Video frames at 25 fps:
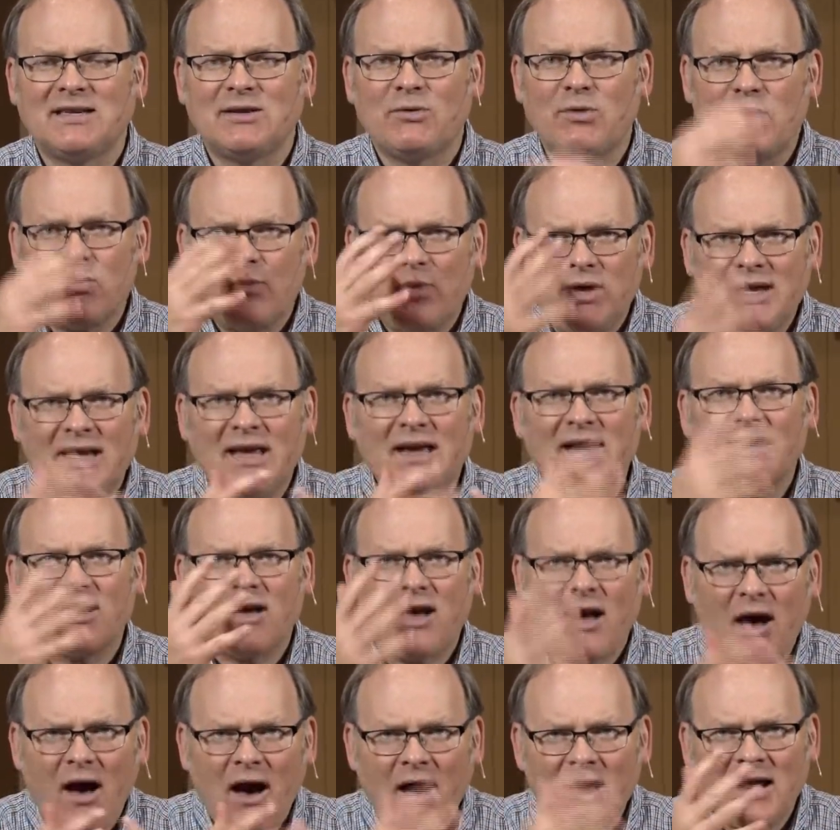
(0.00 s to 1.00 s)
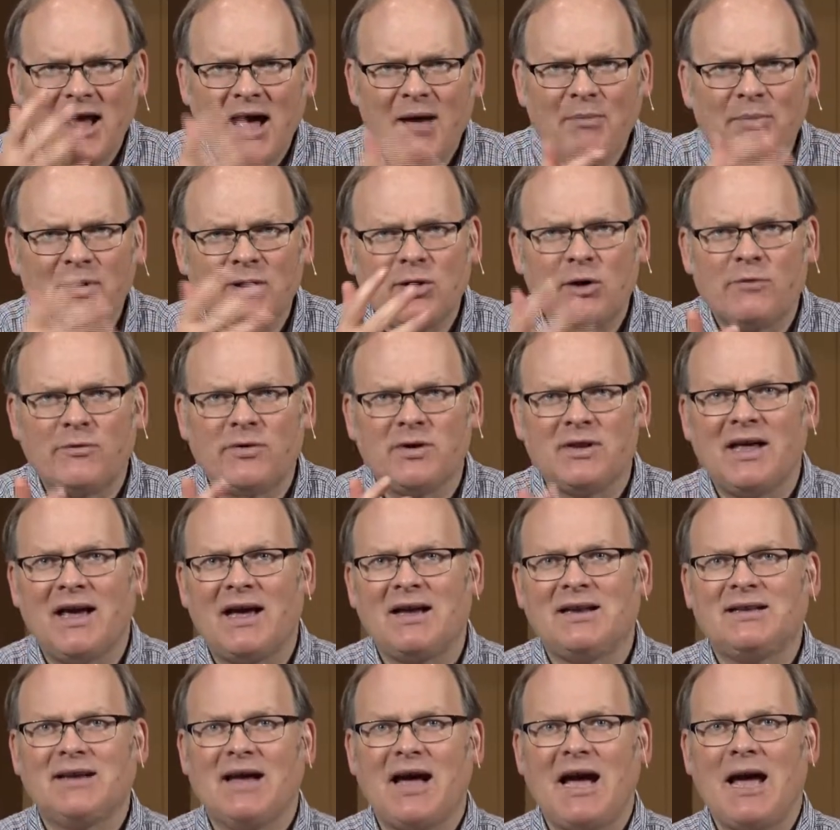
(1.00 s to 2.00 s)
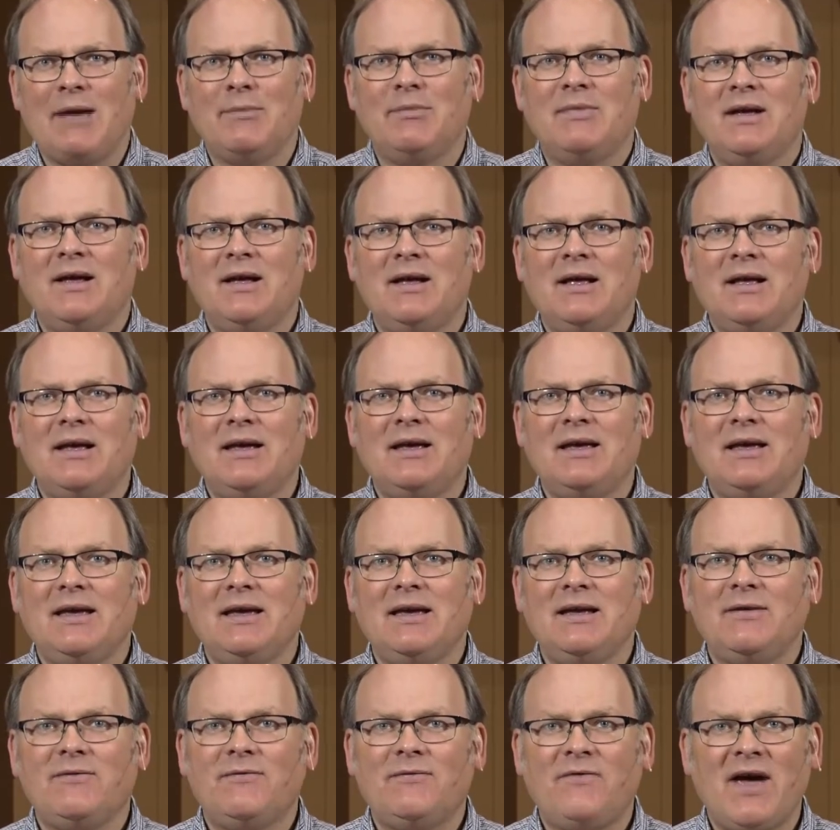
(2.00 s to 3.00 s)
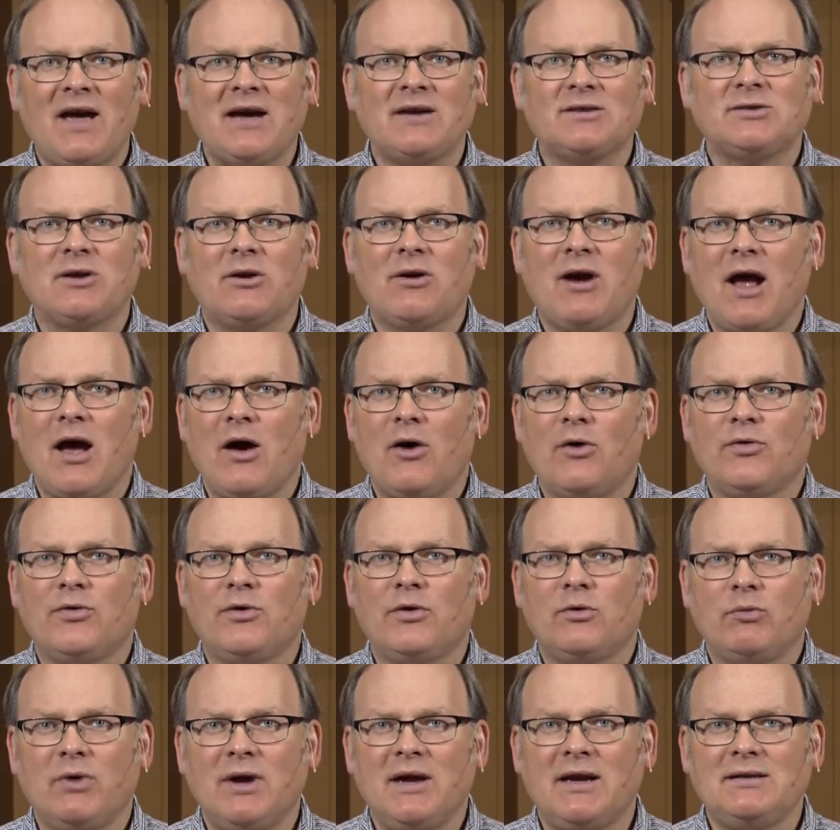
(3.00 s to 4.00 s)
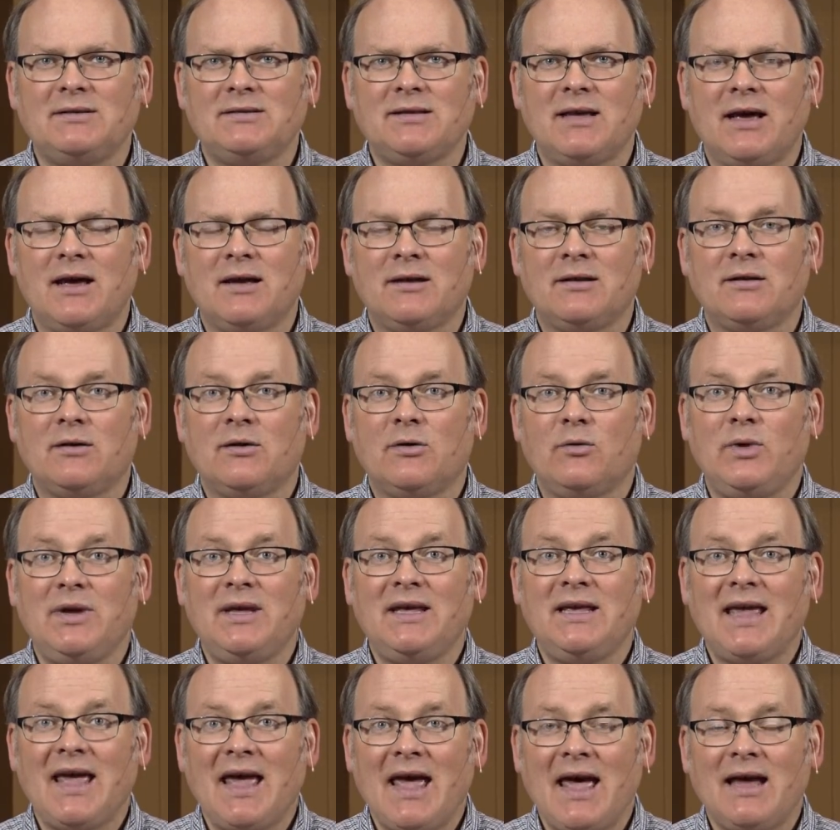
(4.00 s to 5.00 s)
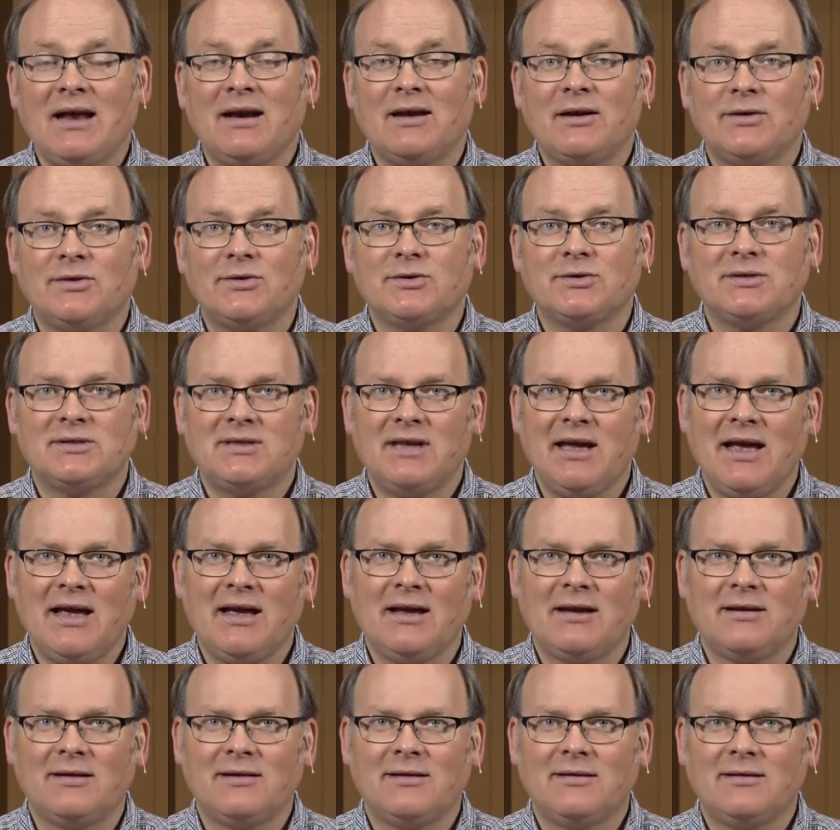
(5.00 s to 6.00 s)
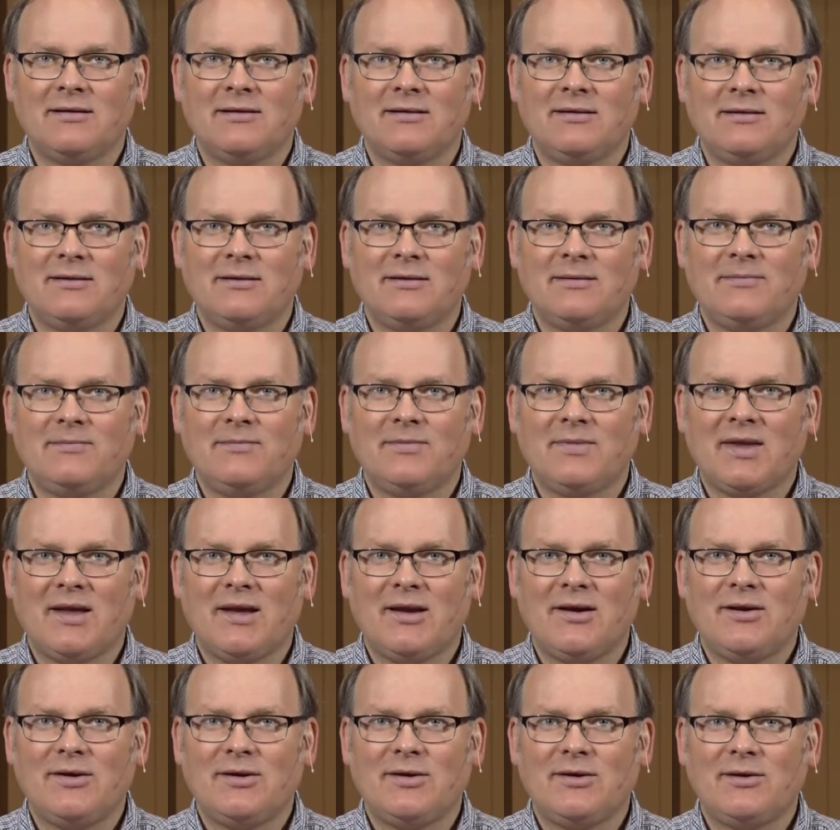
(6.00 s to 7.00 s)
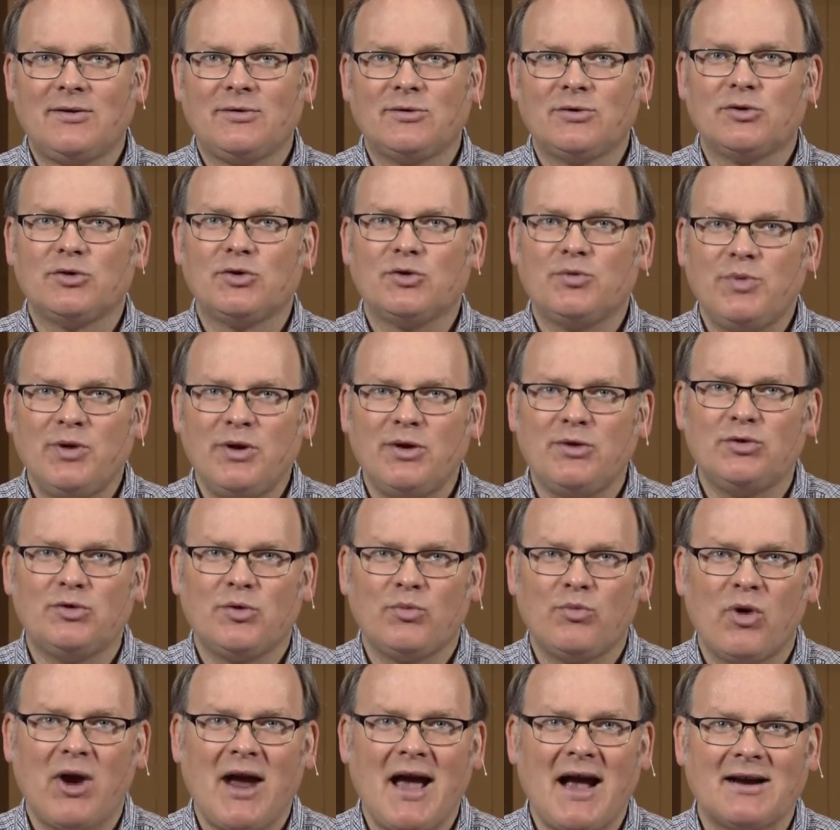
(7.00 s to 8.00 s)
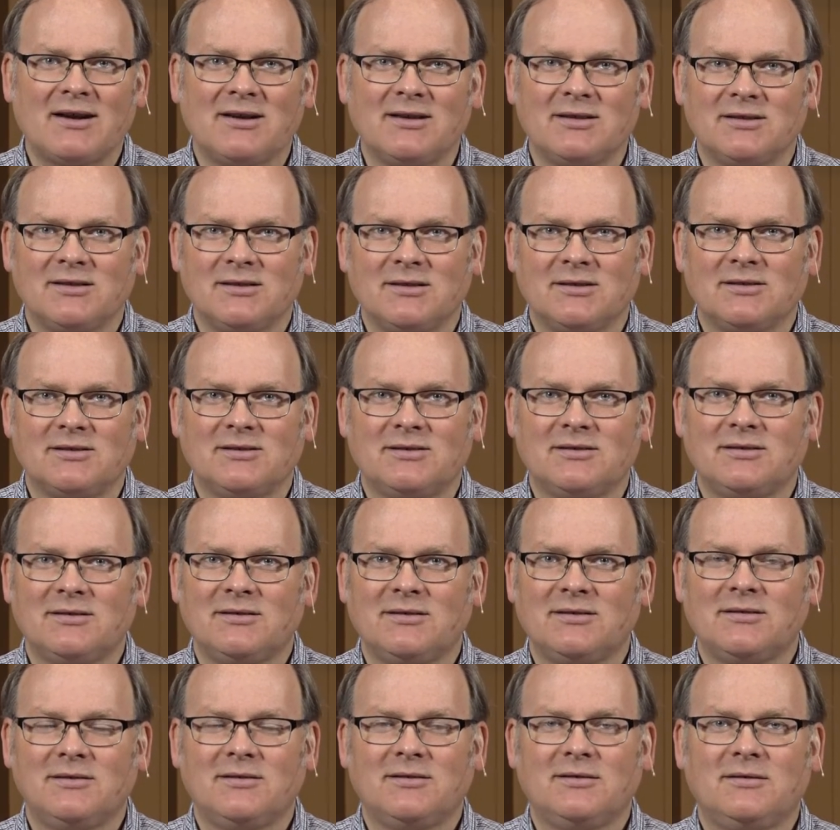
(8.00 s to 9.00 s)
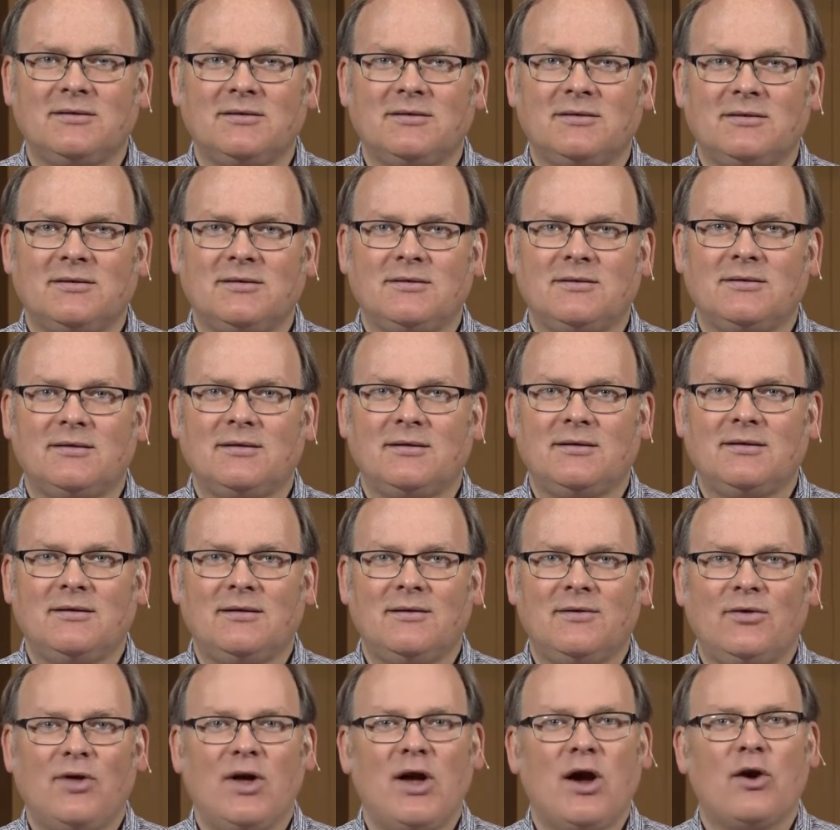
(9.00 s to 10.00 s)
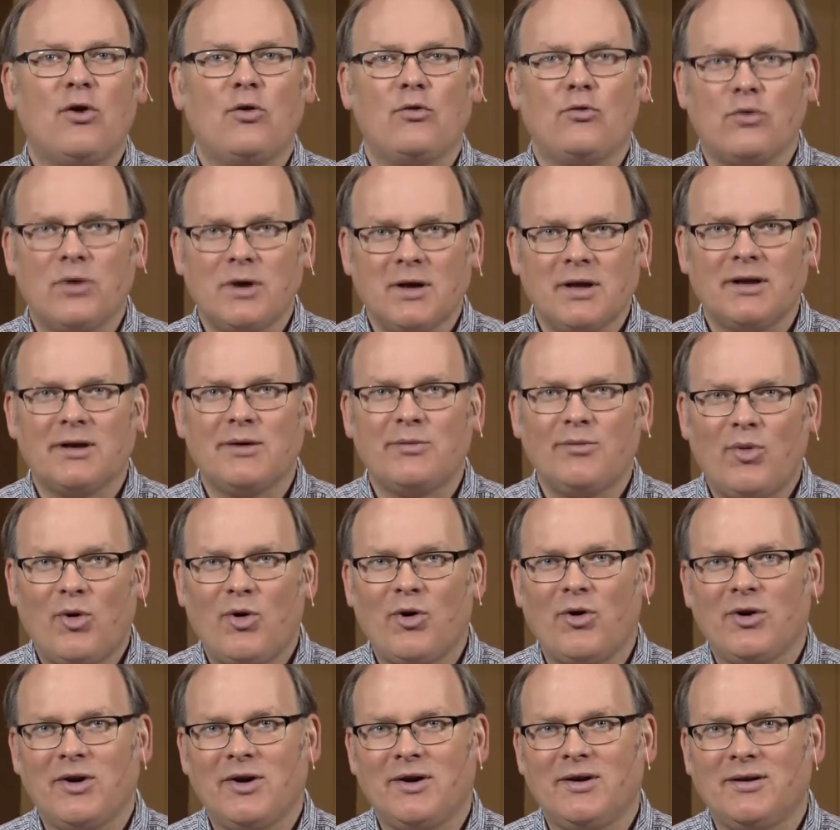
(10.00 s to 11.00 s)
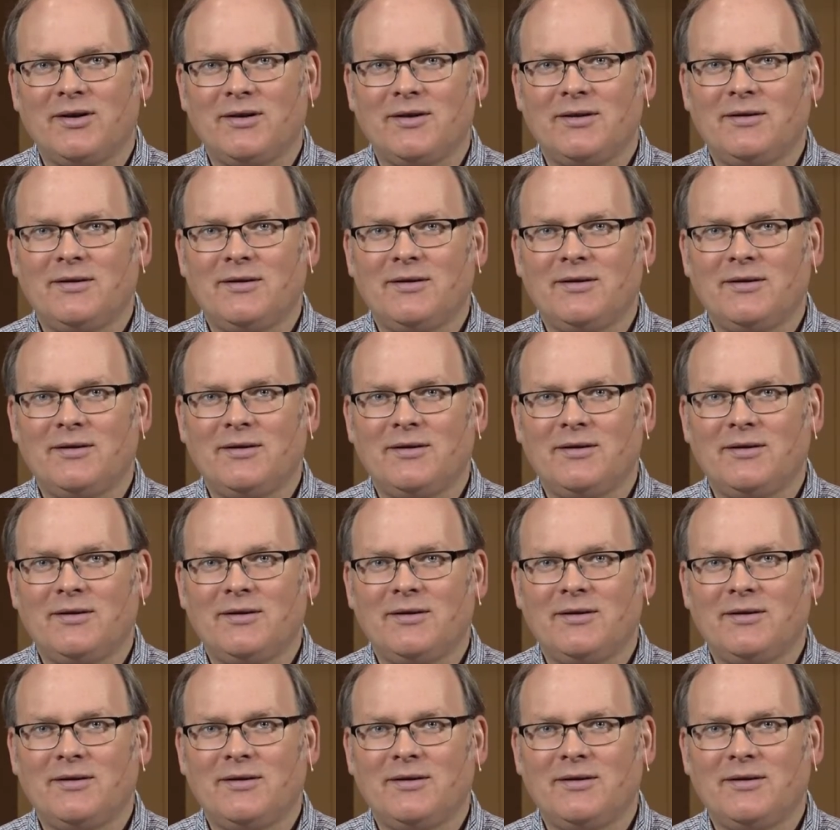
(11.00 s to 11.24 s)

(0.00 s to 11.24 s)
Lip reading: And when we get caught up in over that time, it affects our health in ways that we can't understand. So spiritual practices, they are really important.